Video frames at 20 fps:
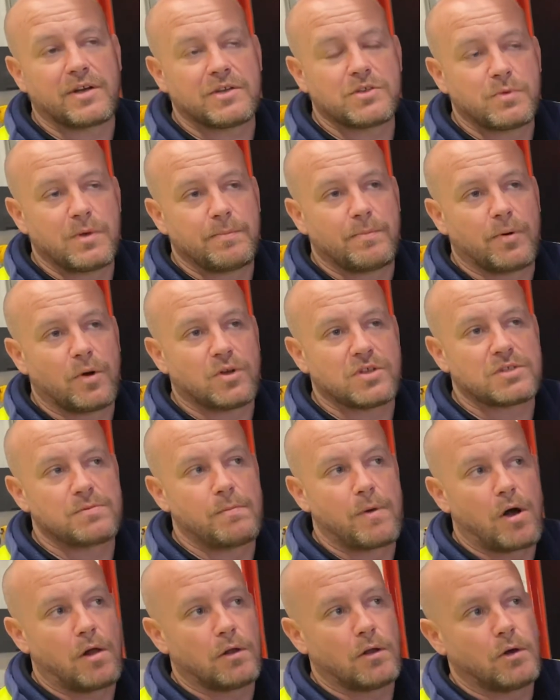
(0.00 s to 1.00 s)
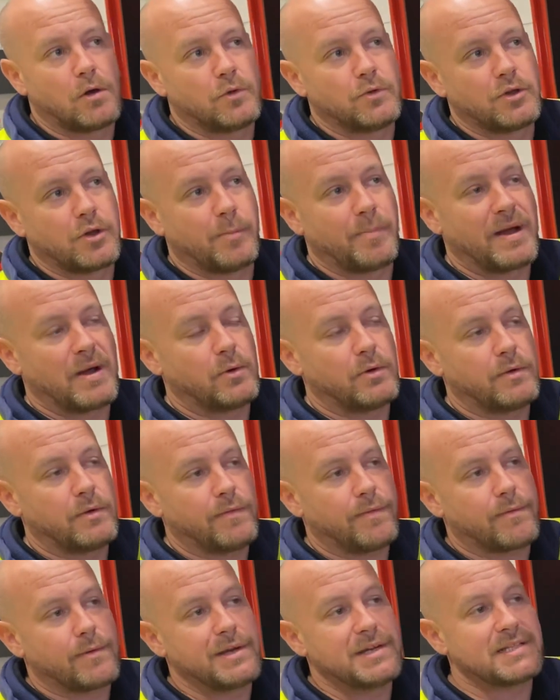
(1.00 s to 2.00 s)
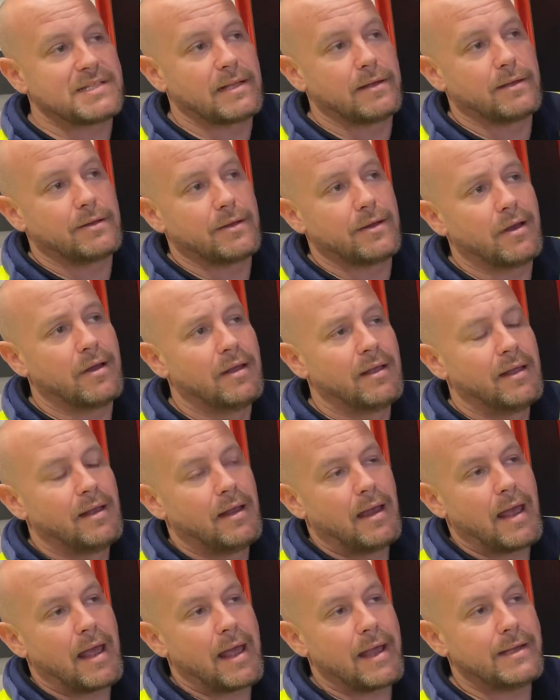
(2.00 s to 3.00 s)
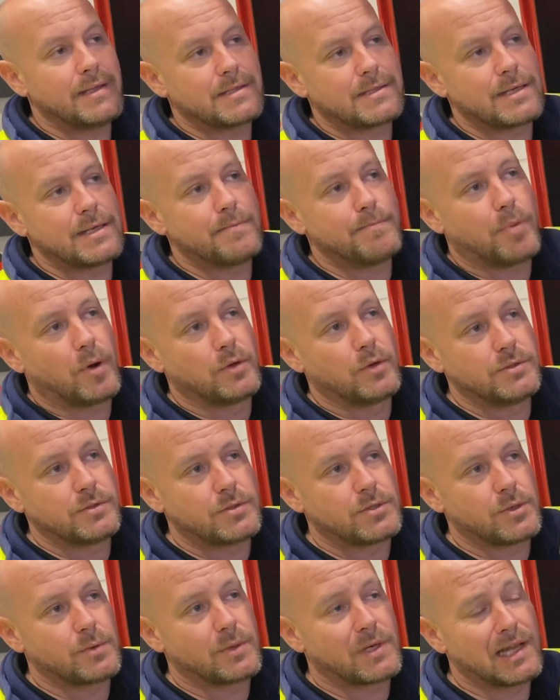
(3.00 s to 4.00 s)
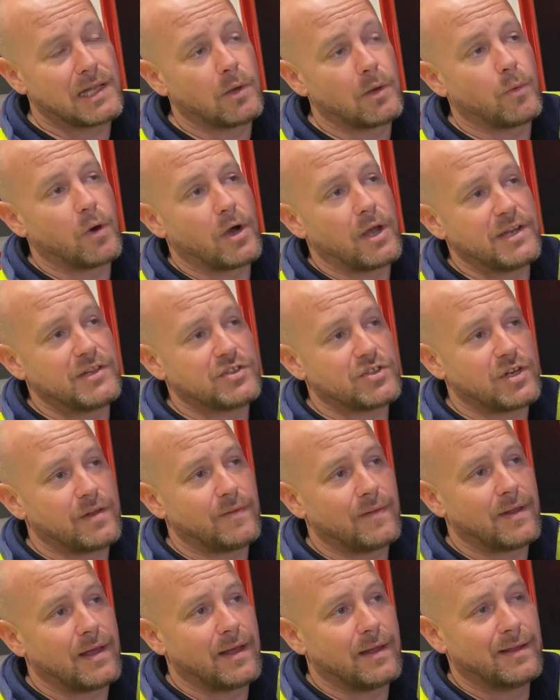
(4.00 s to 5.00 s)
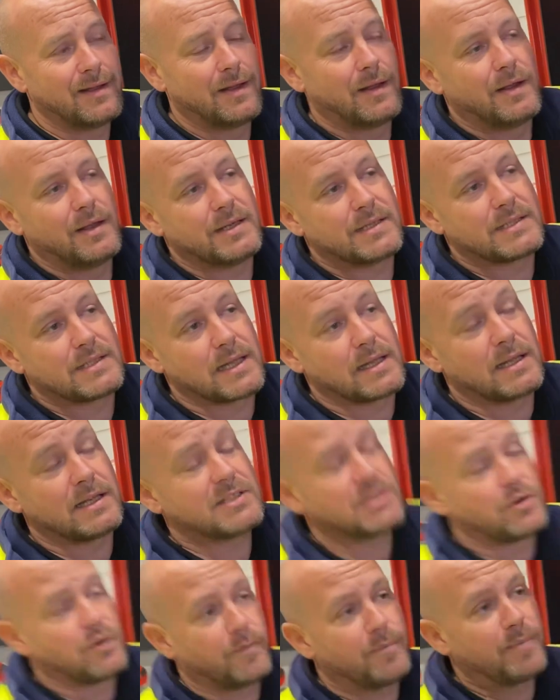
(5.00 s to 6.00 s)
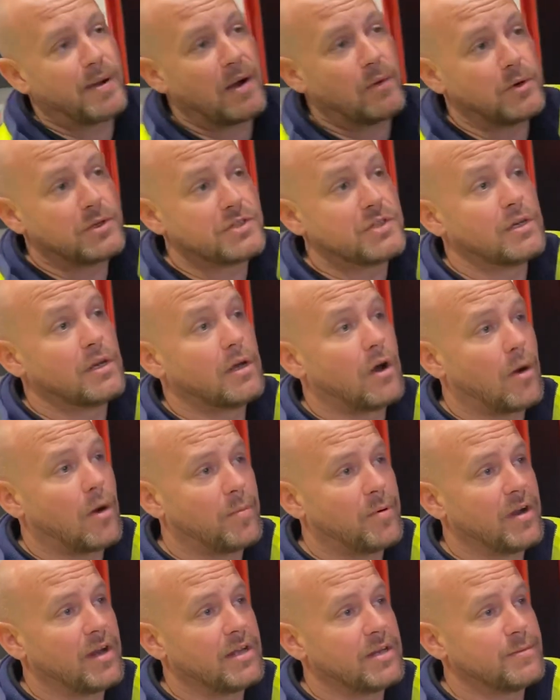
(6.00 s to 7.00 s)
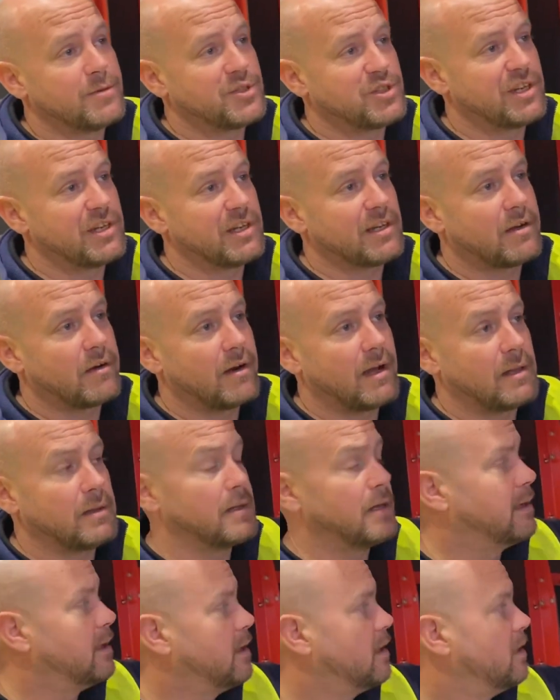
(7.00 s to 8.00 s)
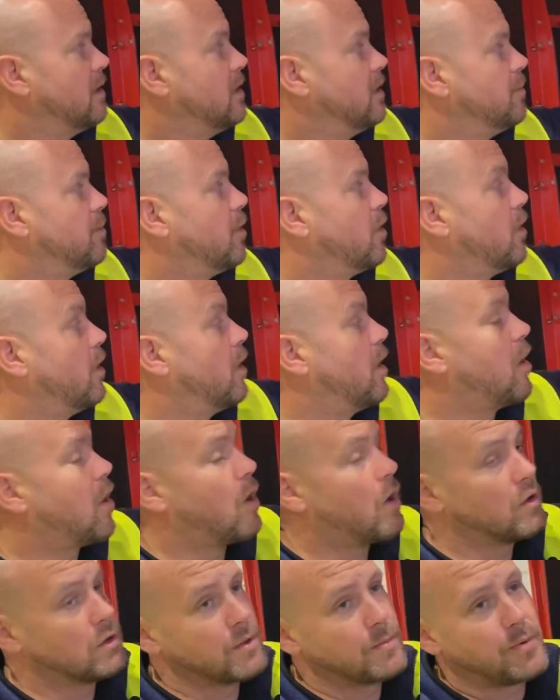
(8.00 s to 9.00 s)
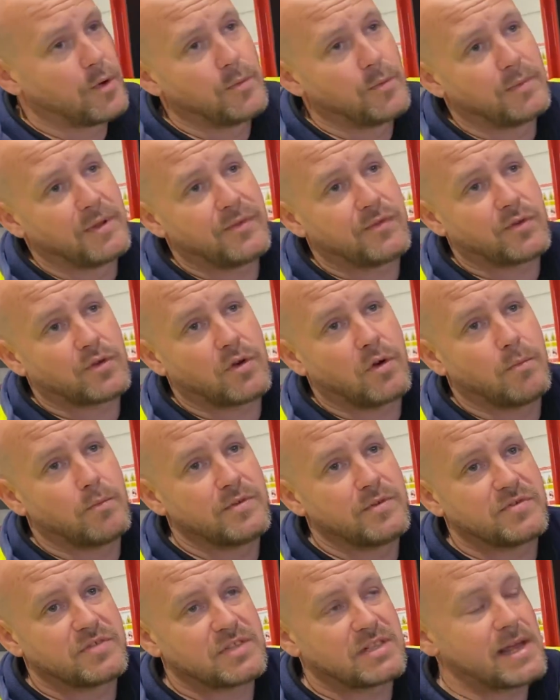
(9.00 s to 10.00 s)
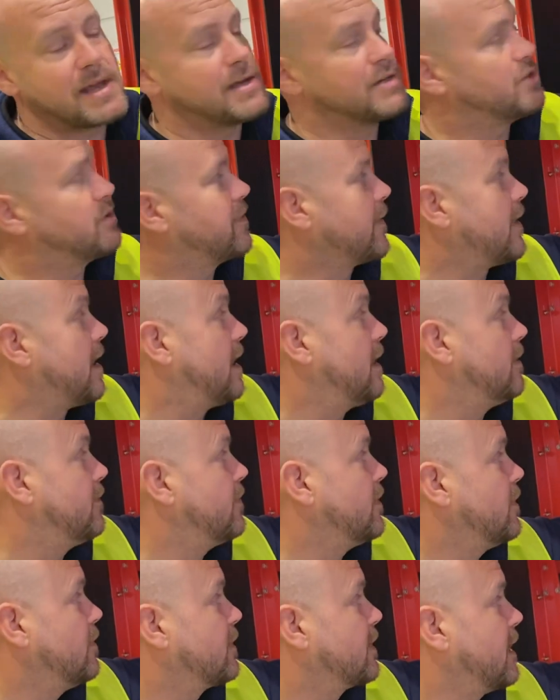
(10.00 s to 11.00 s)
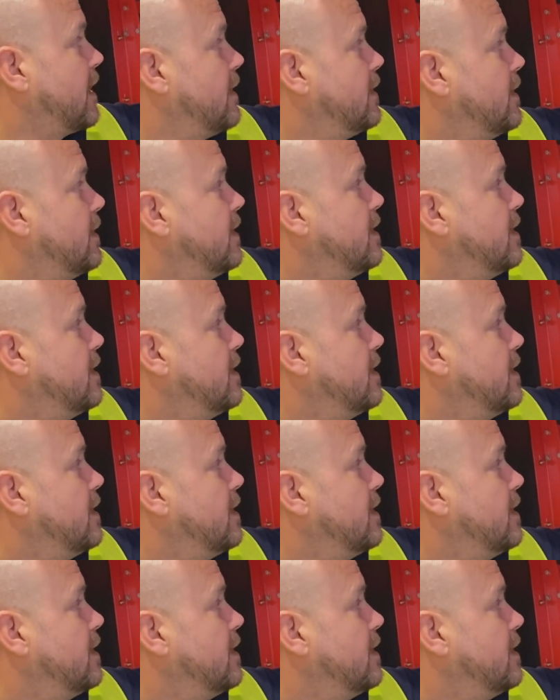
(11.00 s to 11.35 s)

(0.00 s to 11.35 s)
because we put a smaller underpowered 3-cylinder 18.2 kilowatt engine in there. It still has enough power to operate the machine correctly, but all the boom lifts come with Stage 5, okay?